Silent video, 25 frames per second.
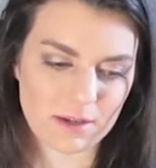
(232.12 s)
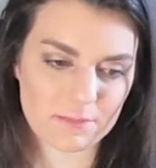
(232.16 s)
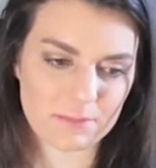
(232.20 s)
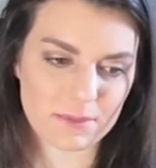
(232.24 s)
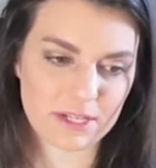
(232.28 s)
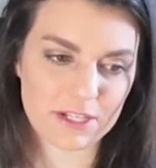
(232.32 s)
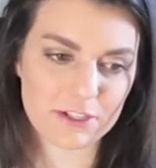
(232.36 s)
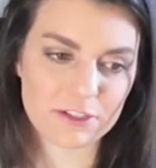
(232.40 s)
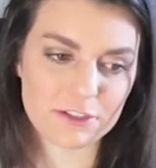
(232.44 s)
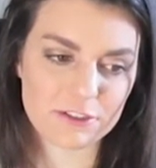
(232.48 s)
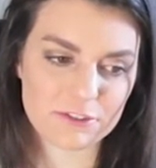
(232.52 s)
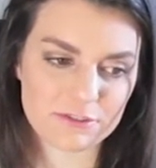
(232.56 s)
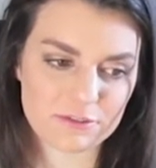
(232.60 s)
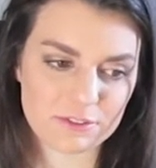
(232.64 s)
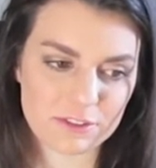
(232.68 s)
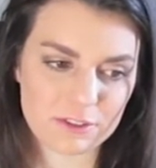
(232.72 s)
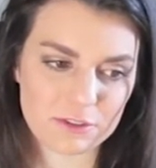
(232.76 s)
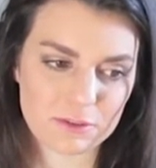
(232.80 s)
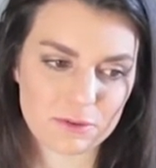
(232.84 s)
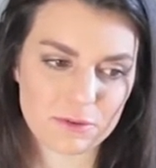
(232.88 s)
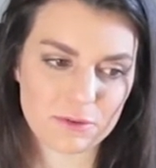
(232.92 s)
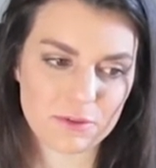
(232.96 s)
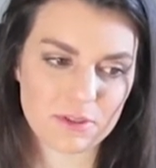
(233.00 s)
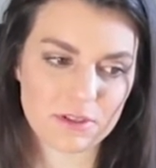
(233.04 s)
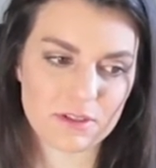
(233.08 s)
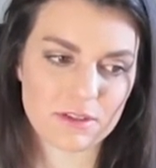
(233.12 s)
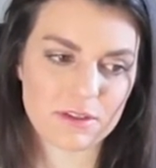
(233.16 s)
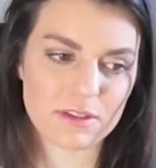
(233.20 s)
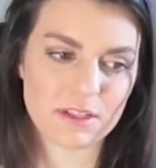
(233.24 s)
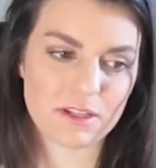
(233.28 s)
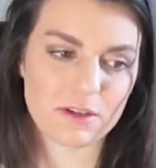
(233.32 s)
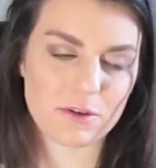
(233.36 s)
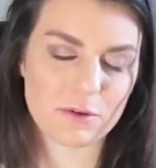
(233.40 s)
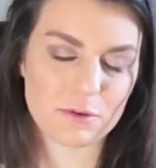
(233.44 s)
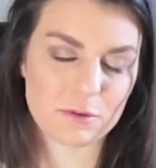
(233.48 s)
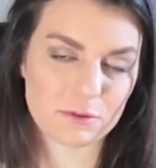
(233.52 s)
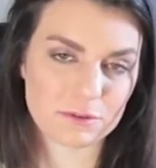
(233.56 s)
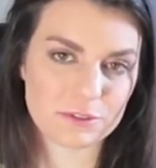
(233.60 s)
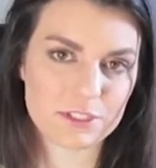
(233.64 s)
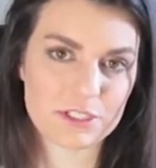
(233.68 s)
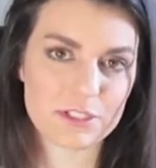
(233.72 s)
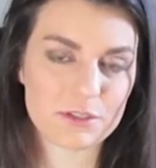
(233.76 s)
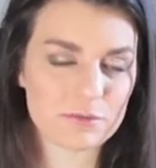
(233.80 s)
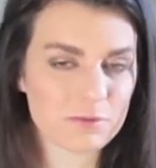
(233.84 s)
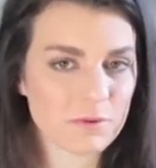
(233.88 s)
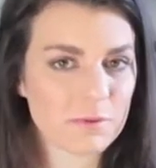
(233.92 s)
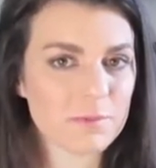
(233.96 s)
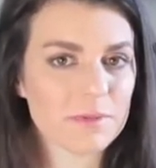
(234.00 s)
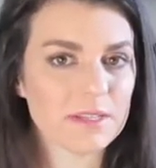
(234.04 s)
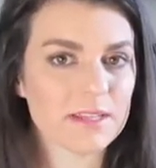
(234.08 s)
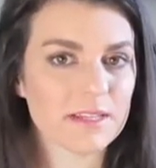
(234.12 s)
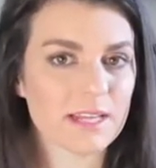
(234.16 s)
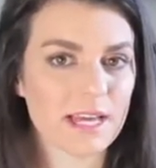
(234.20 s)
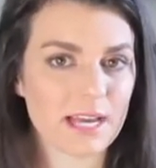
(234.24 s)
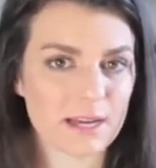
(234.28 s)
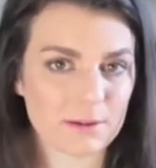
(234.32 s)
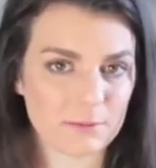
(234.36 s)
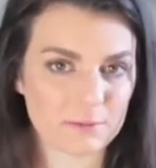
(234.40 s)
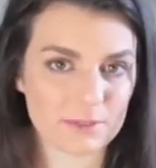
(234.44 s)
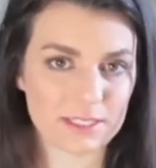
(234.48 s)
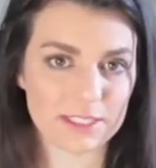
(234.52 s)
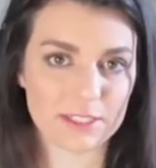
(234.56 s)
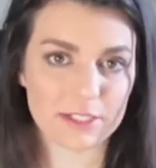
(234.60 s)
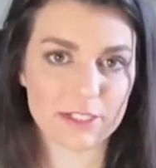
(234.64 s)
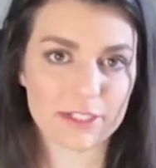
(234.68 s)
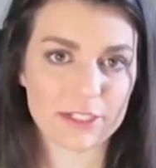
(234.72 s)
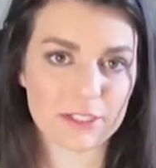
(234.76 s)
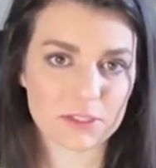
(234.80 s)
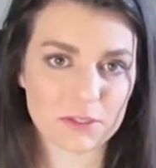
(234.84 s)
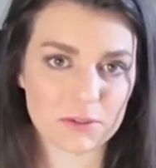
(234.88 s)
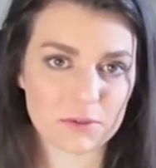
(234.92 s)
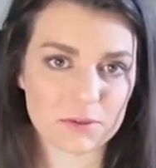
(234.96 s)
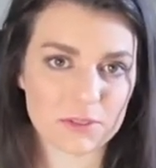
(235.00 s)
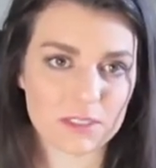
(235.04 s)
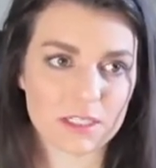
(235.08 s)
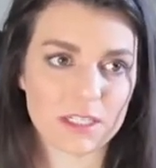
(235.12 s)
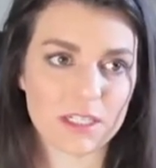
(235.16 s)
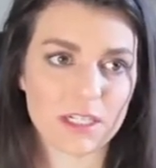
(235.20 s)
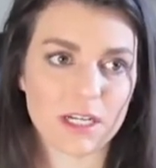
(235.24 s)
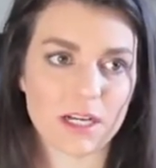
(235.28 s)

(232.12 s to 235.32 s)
interview the oldest woman that we know